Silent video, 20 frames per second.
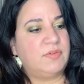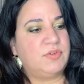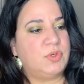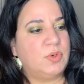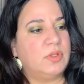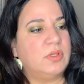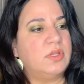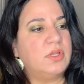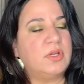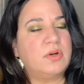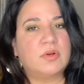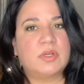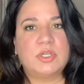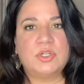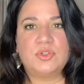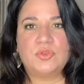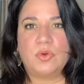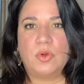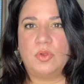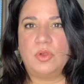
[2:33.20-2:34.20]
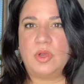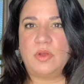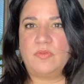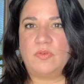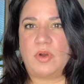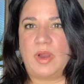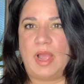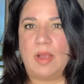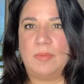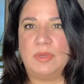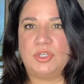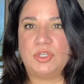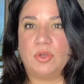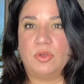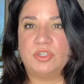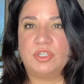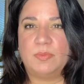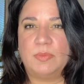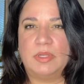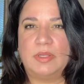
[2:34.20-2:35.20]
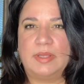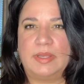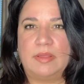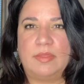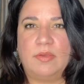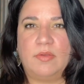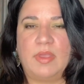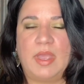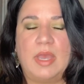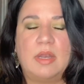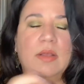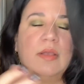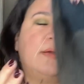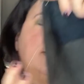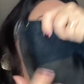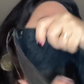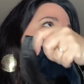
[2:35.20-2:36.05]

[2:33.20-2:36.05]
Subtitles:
gives you a little control over how much ultimate length you get.